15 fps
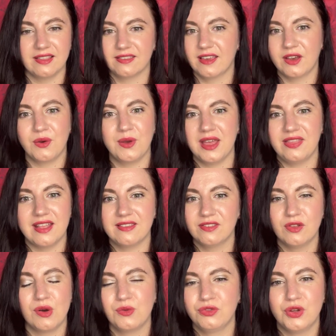It's like, okay,
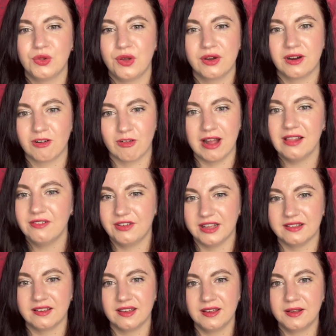that's no longer
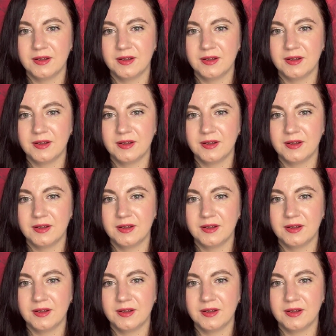relevant.